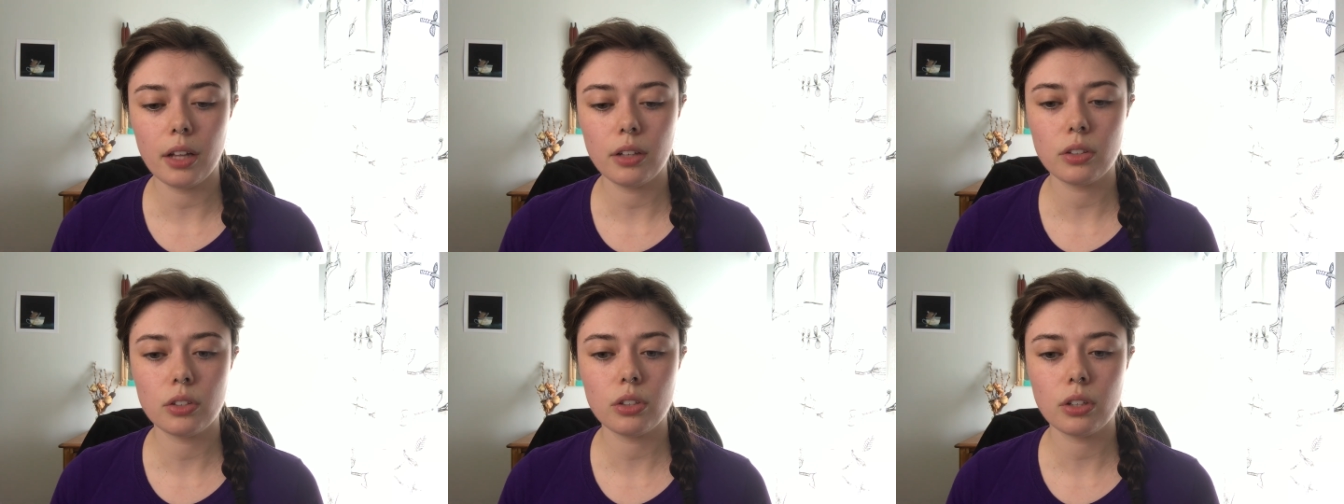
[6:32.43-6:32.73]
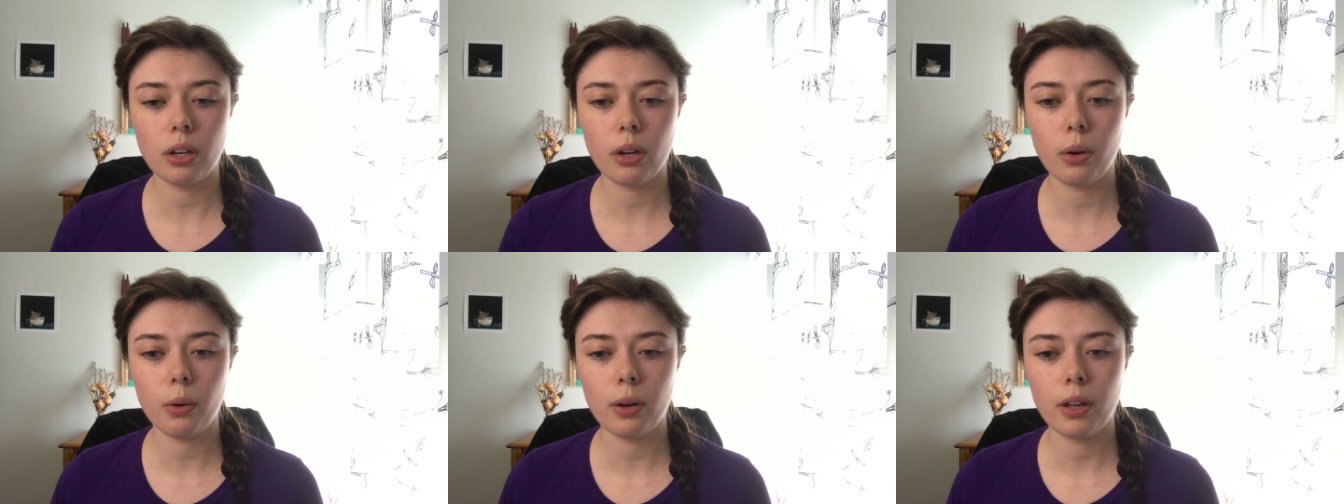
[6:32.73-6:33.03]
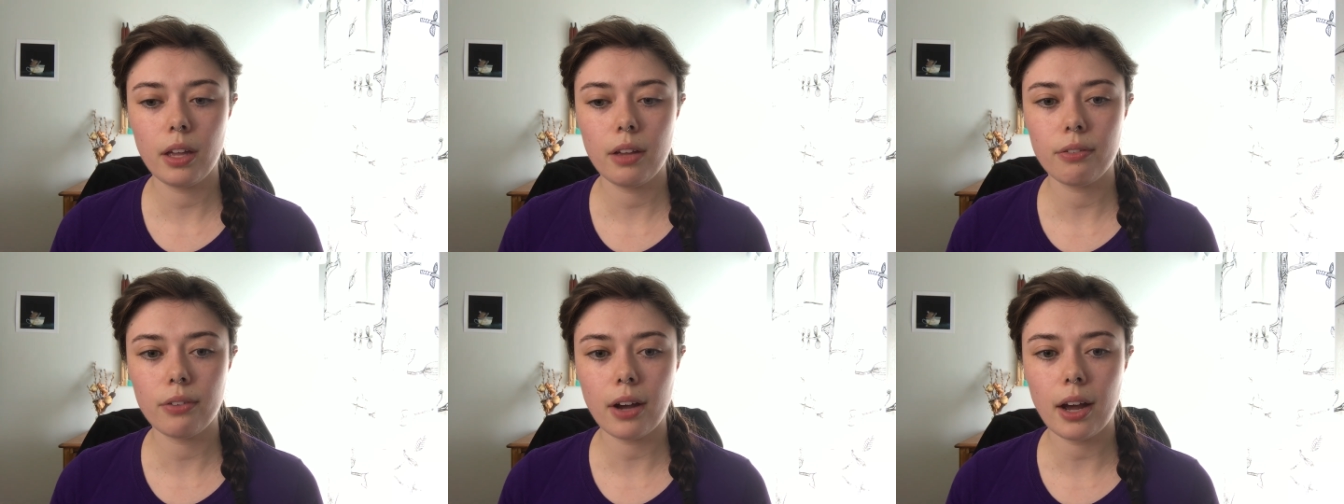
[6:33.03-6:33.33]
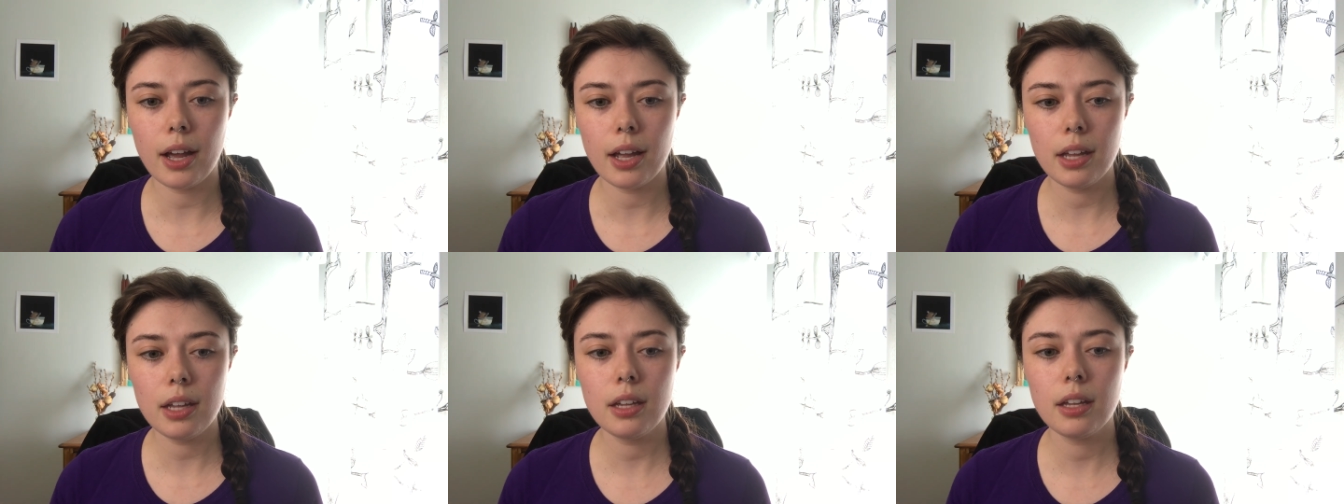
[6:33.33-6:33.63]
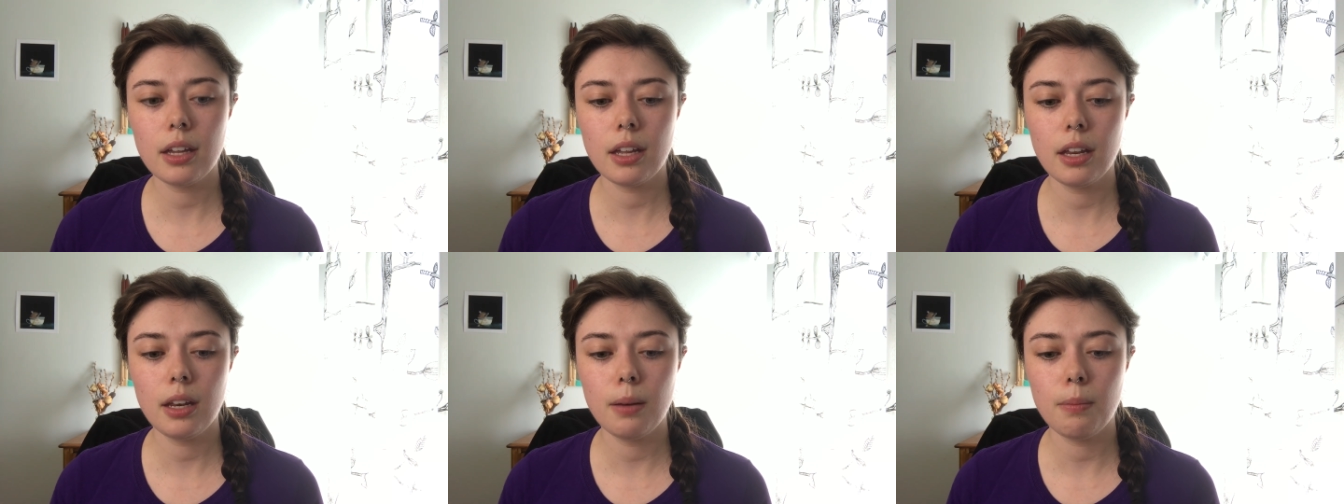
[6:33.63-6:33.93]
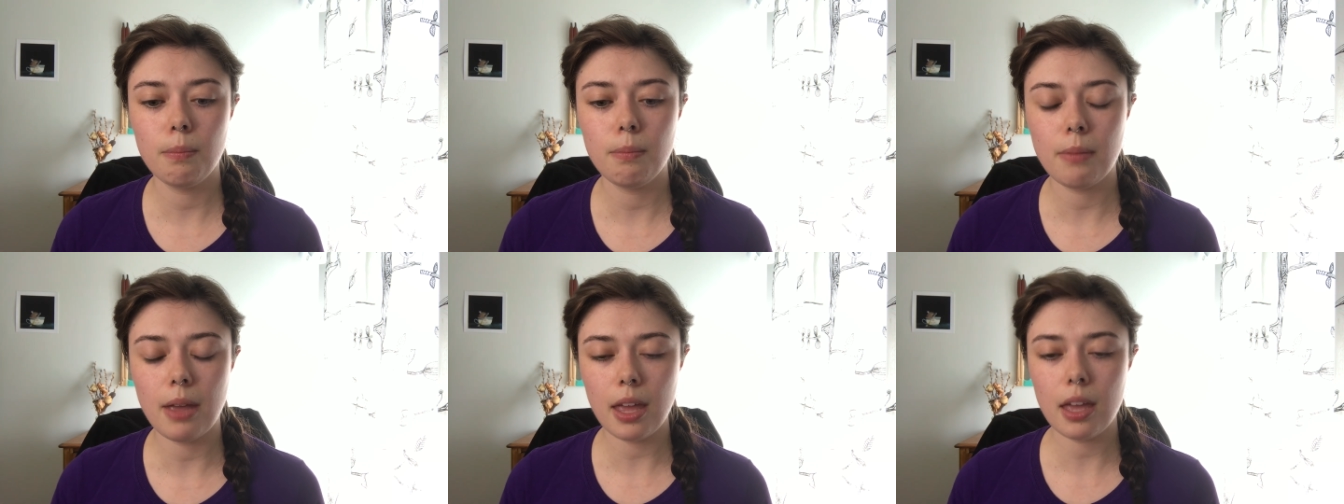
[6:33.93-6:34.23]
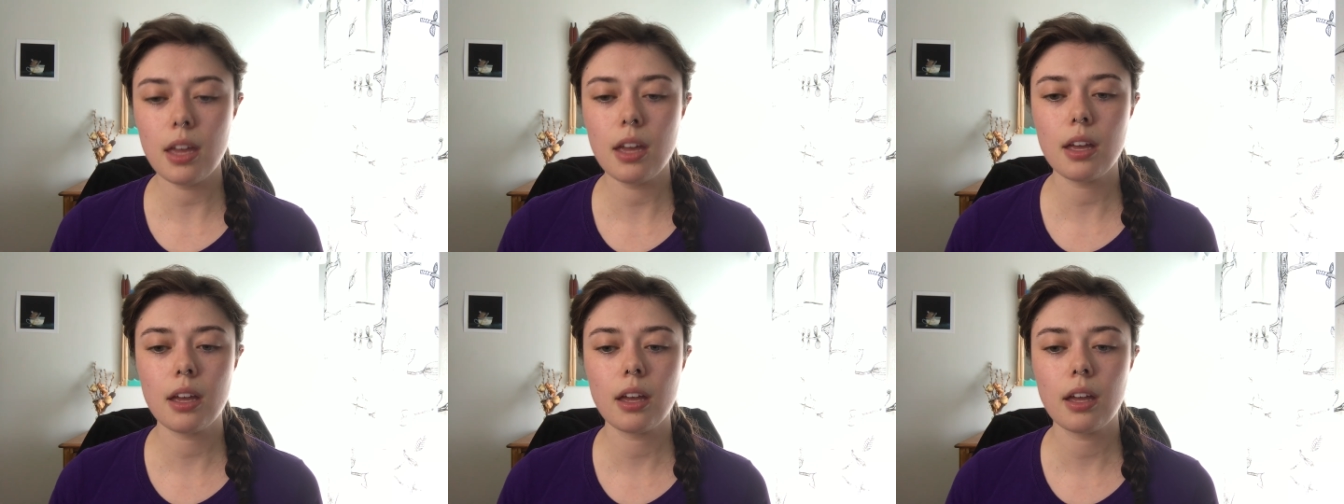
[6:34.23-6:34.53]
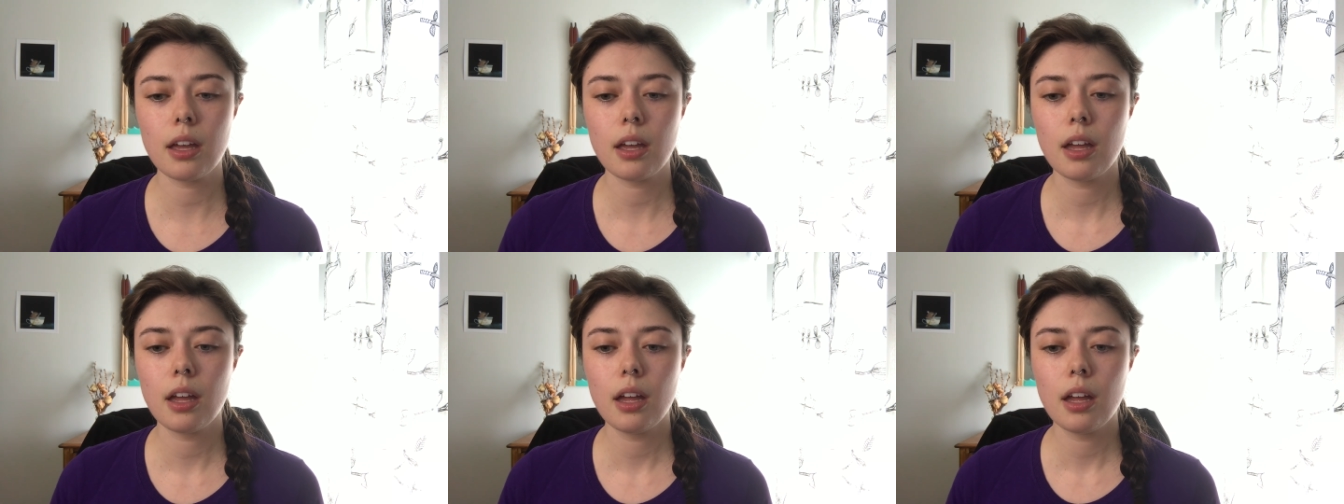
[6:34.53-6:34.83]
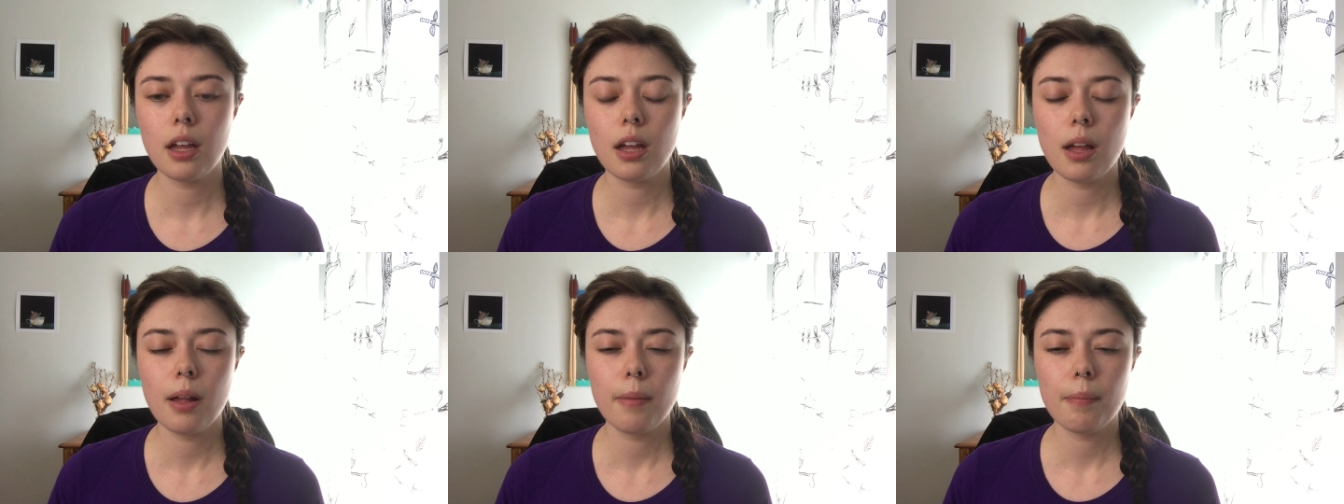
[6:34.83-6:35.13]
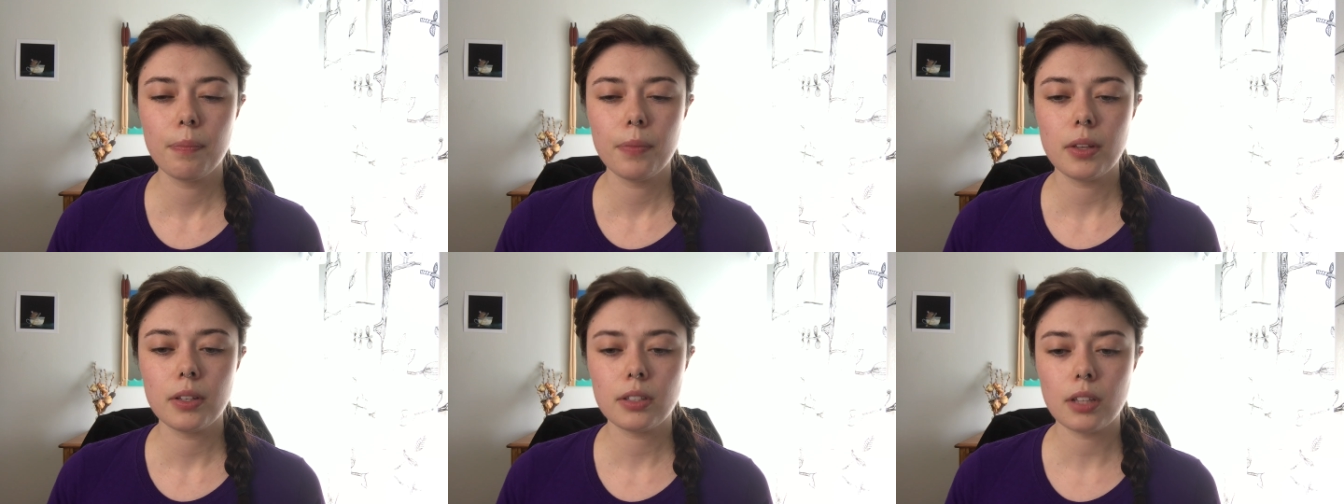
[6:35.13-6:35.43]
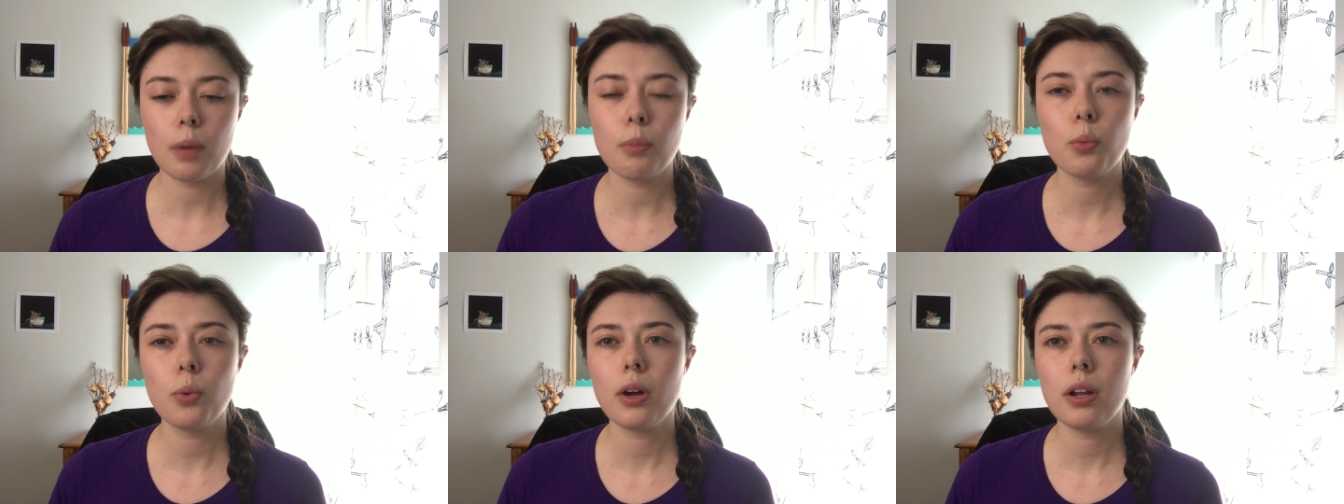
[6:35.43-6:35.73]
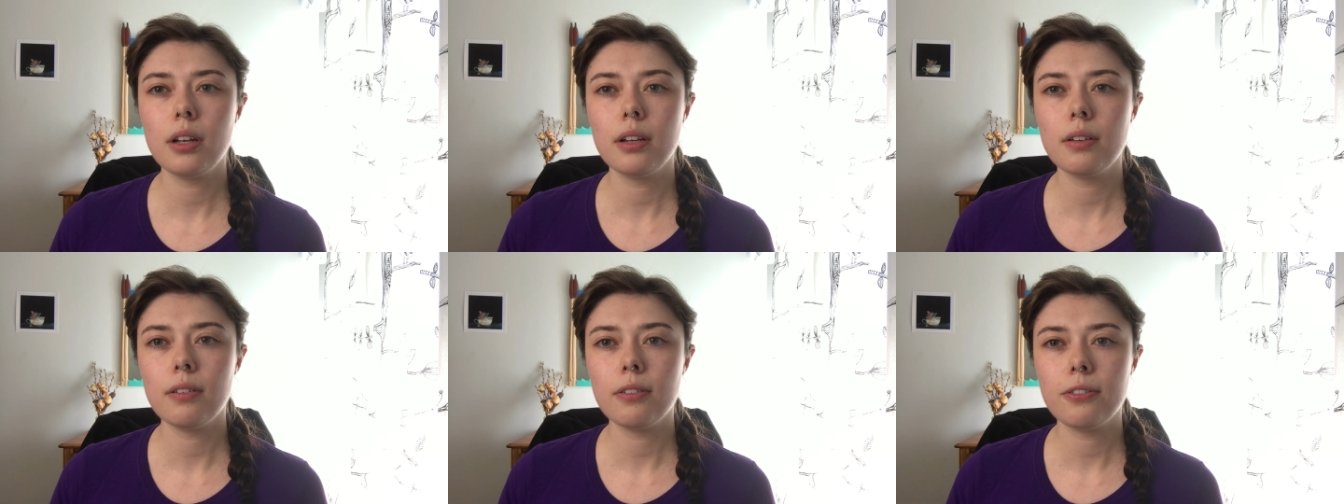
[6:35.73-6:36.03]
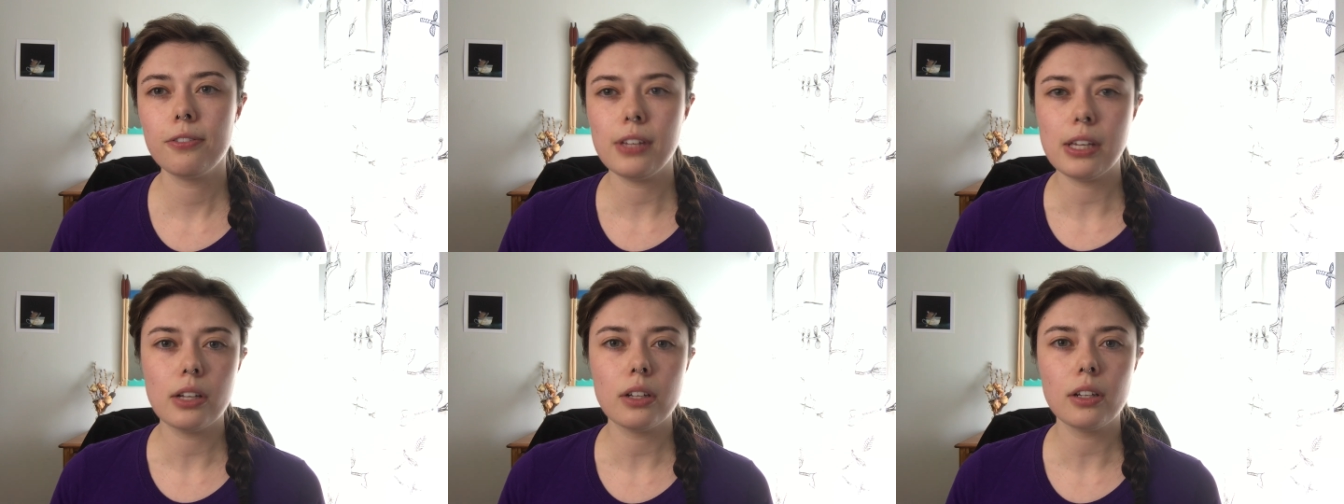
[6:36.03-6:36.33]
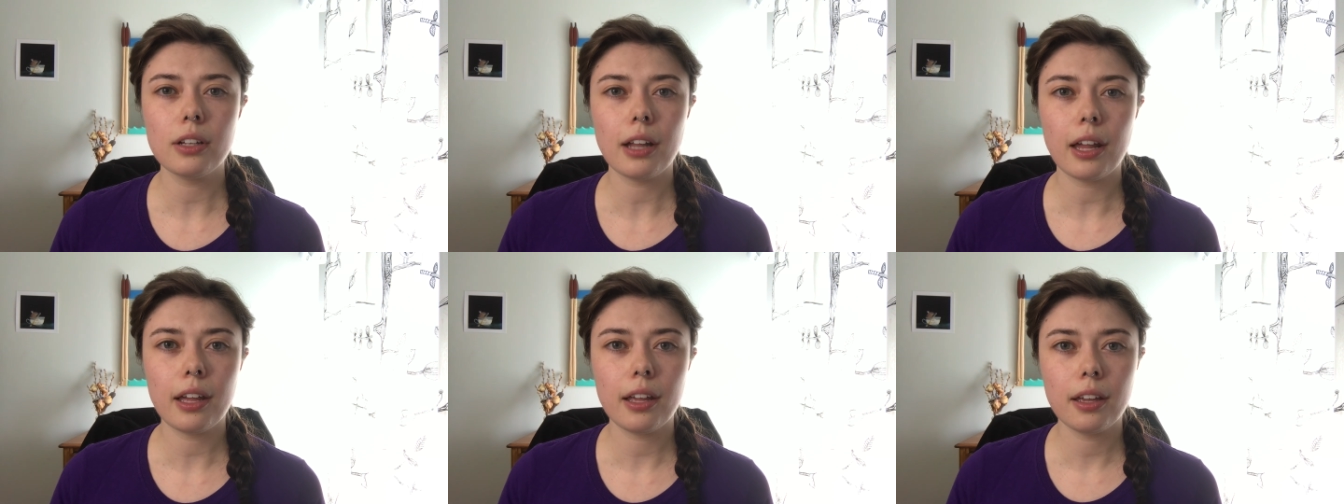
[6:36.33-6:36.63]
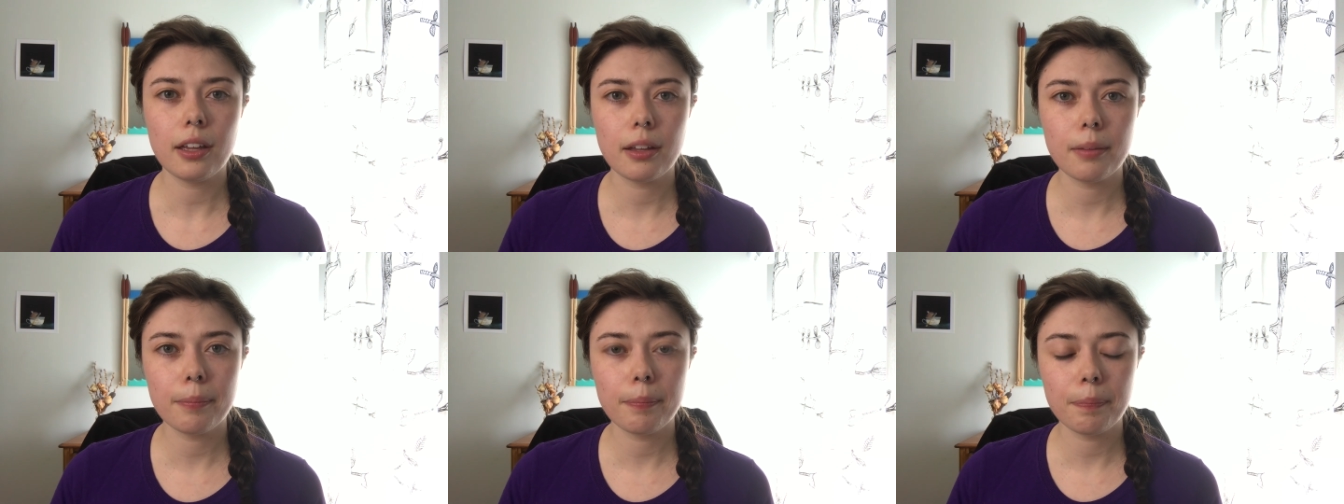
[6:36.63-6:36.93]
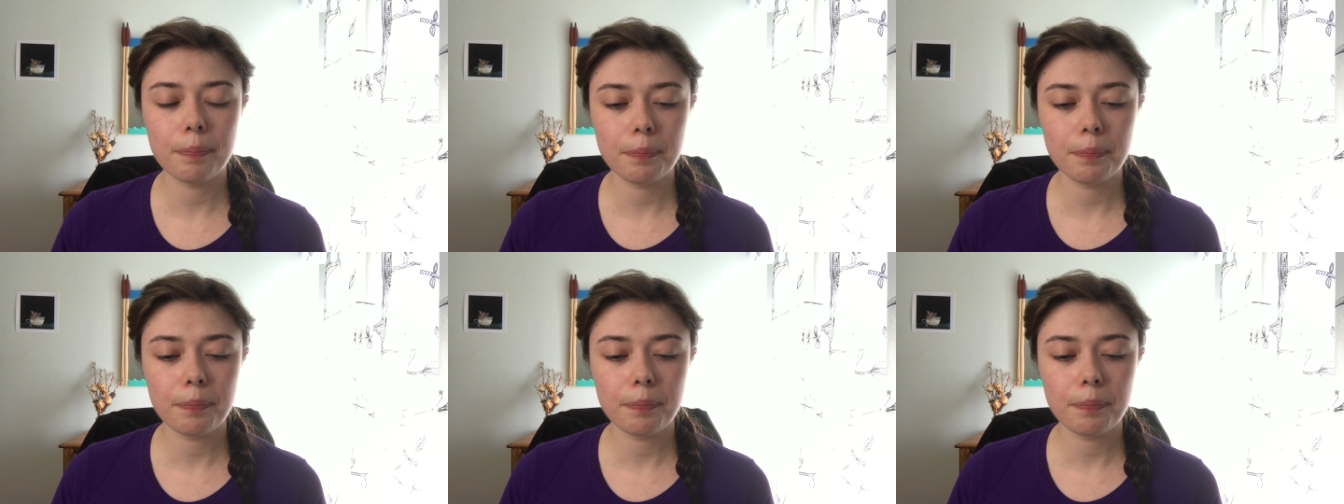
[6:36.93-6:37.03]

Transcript: and so if I can make someone feel like,